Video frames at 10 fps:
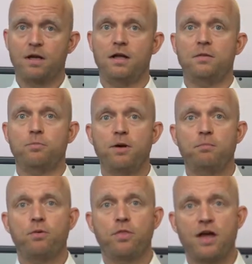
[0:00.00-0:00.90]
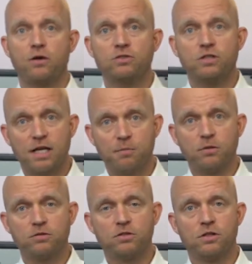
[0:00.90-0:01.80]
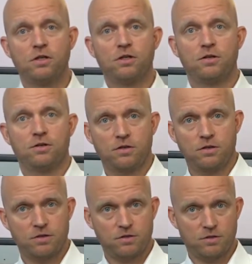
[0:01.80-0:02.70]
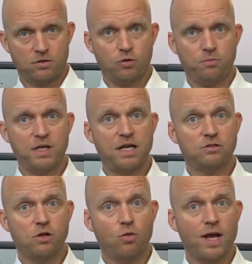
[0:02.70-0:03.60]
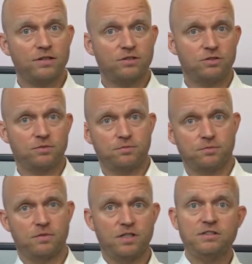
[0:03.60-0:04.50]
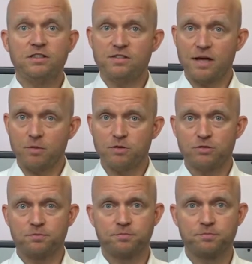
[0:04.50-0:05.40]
And the print per 1,000 labels could be as low as these examples.